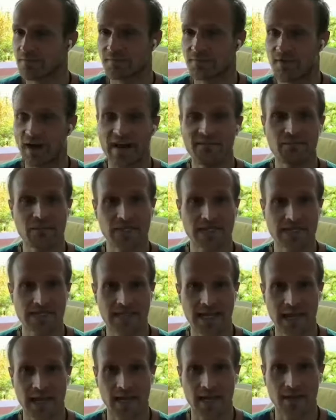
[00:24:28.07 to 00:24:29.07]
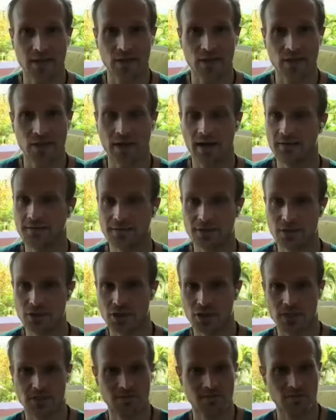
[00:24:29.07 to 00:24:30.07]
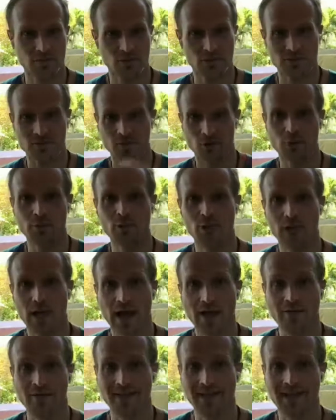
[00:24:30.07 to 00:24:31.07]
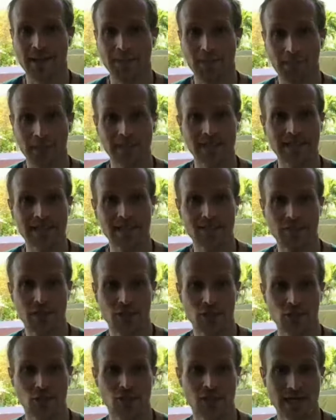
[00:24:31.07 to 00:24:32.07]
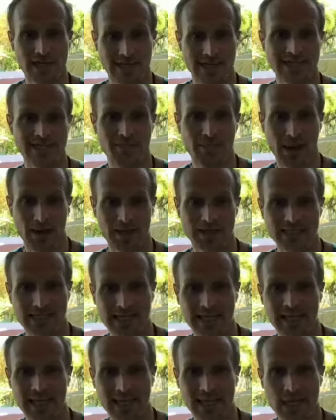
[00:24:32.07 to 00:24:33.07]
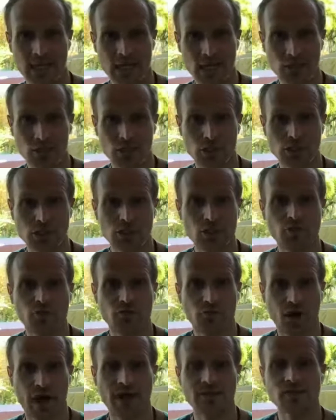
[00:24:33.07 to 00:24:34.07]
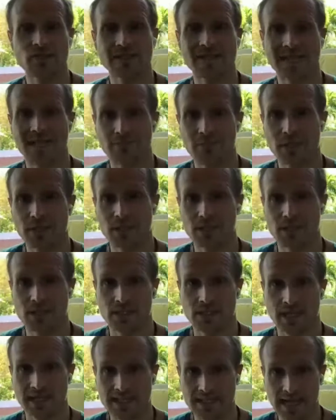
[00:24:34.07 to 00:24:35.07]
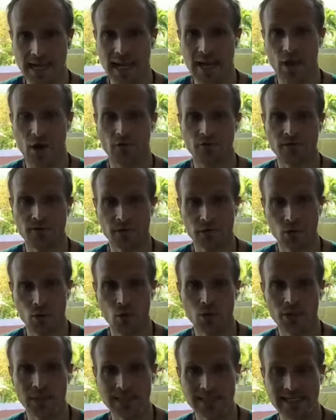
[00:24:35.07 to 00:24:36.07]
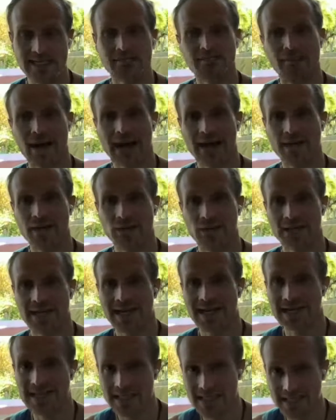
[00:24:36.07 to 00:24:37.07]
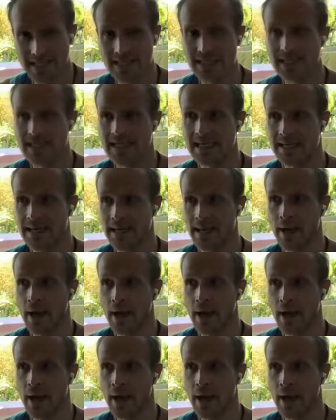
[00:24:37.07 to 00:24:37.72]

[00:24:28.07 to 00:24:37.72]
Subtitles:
5 minutes a day. You don't have to just transform your life and completely make sure that that's about singing. Just do 5 to 10 minutes a day of your deep passion and see